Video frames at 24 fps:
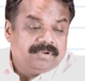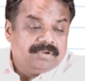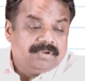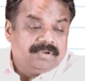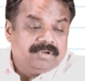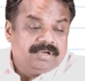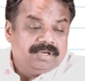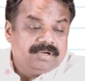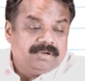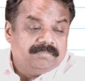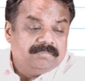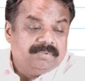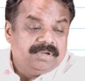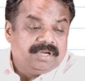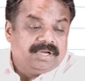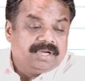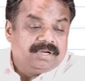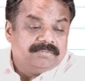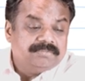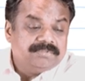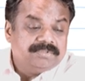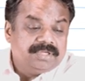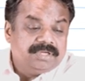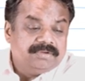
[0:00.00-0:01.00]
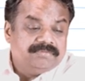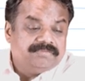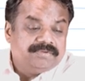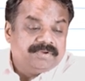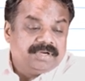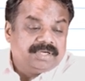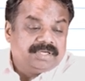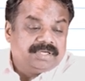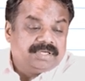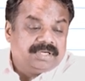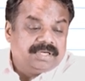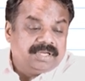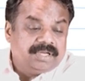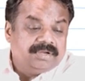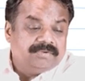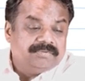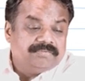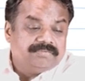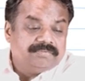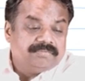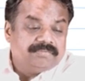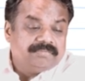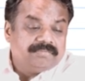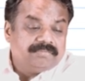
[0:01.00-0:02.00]
It becomes
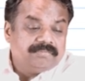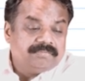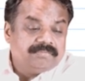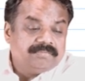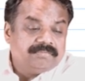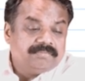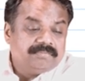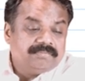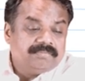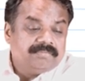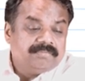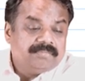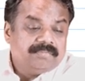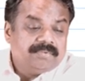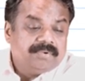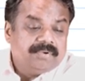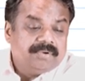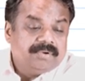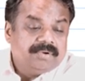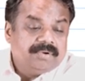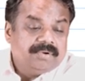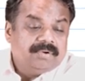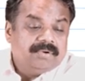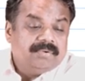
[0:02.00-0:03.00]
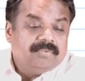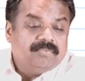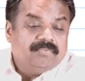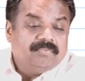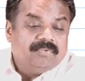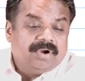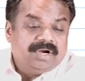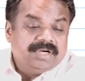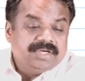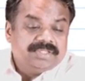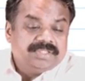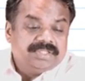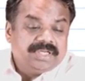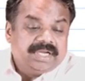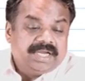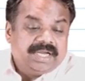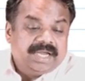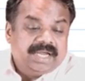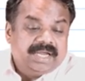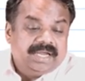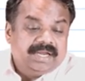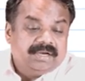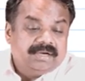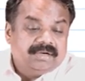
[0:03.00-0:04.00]
effective once
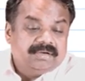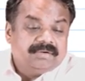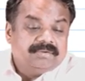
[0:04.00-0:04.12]
again.